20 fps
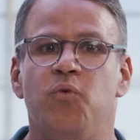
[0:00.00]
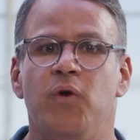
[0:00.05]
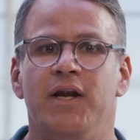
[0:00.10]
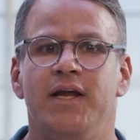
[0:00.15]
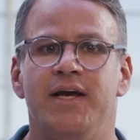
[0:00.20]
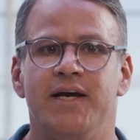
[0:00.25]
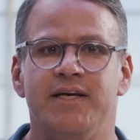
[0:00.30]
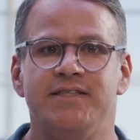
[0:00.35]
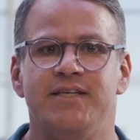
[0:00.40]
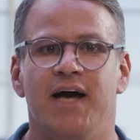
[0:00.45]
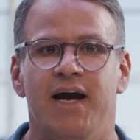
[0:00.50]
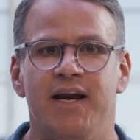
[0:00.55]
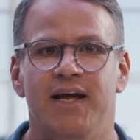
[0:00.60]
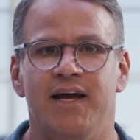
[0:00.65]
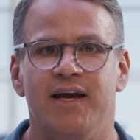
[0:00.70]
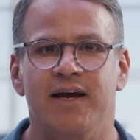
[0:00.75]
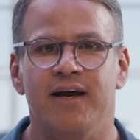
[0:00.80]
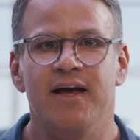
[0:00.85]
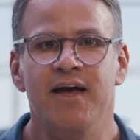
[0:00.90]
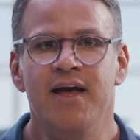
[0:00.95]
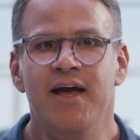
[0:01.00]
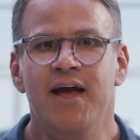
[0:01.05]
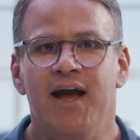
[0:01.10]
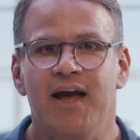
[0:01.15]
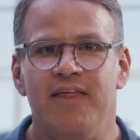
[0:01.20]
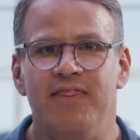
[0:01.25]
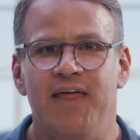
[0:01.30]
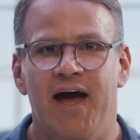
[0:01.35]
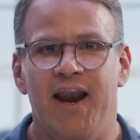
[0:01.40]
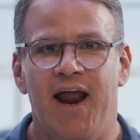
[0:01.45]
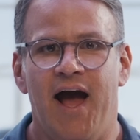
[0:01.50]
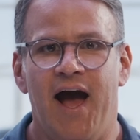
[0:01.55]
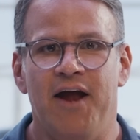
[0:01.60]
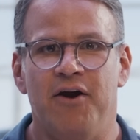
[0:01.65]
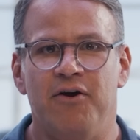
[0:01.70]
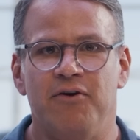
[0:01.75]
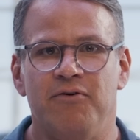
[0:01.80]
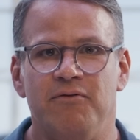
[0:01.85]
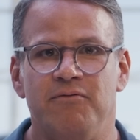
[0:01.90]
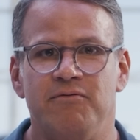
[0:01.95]
is really exciting in that
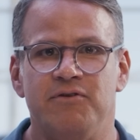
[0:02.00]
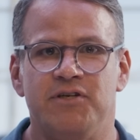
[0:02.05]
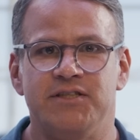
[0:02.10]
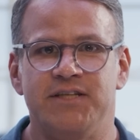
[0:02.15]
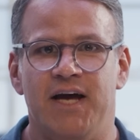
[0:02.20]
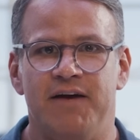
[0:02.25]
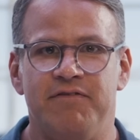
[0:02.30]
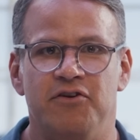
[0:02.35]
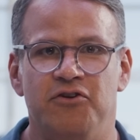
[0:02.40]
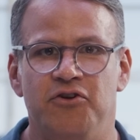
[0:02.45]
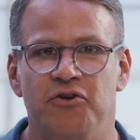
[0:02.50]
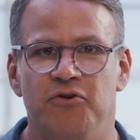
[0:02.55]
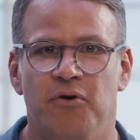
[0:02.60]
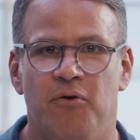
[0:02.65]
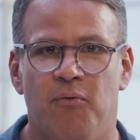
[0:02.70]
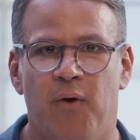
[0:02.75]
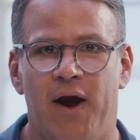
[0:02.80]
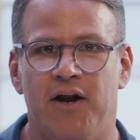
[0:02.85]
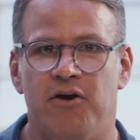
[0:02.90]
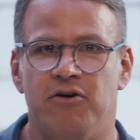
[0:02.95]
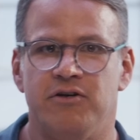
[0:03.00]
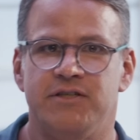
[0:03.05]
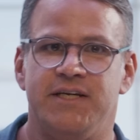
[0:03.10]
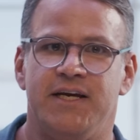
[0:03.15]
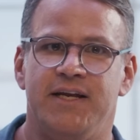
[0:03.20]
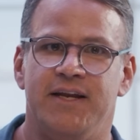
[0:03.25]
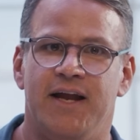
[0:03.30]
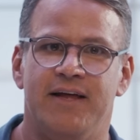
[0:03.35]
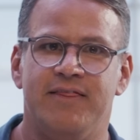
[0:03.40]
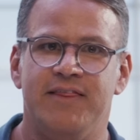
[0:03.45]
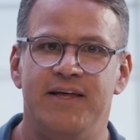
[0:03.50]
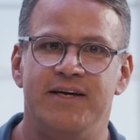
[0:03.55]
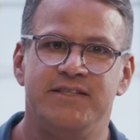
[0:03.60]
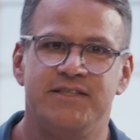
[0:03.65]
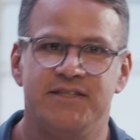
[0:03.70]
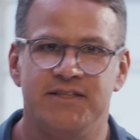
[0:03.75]
I don't just have to do a regular scene like